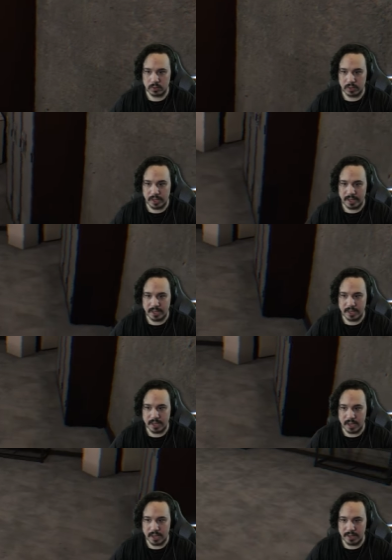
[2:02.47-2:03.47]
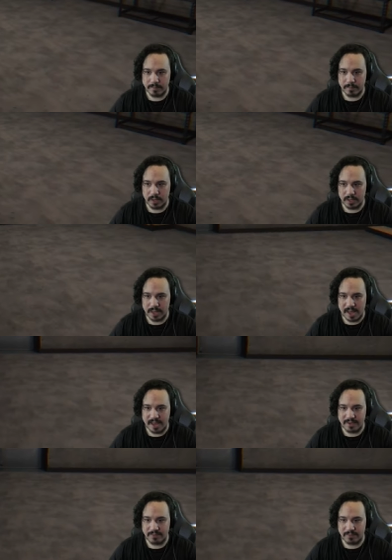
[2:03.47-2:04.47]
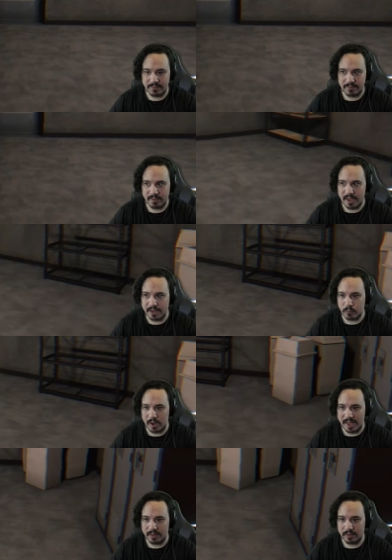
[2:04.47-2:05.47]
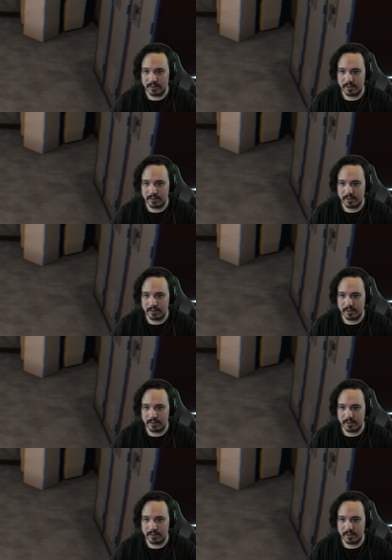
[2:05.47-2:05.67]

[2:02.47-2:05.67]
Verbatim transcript: Okay, I'm alive and well.